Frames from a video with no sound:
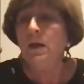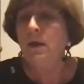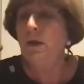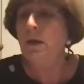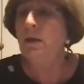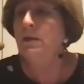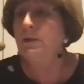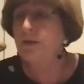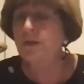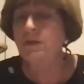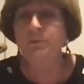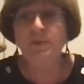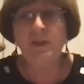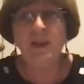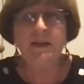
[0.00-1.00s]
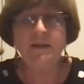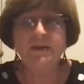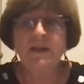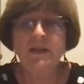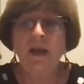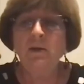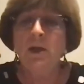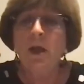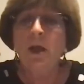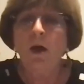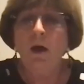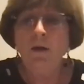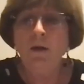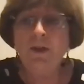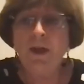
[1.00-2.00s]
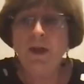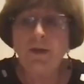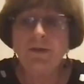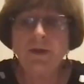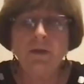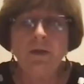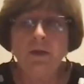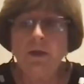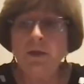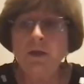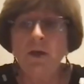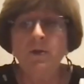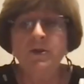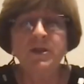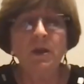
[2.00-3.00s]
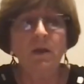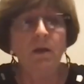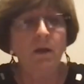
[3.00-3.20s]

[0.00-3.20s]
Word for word: is the plates. Now, the other thing you need to know is